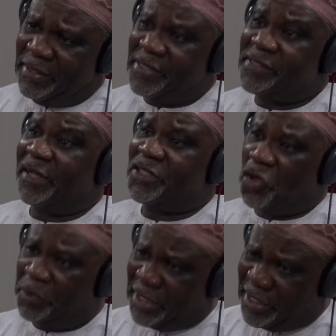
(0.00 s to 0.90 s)
in the structure
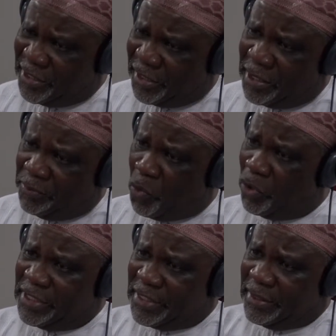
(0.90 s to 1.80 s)
of the Nigerian
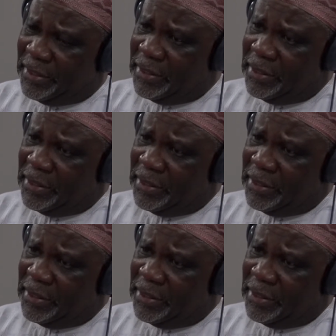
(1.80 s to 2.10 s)
polity.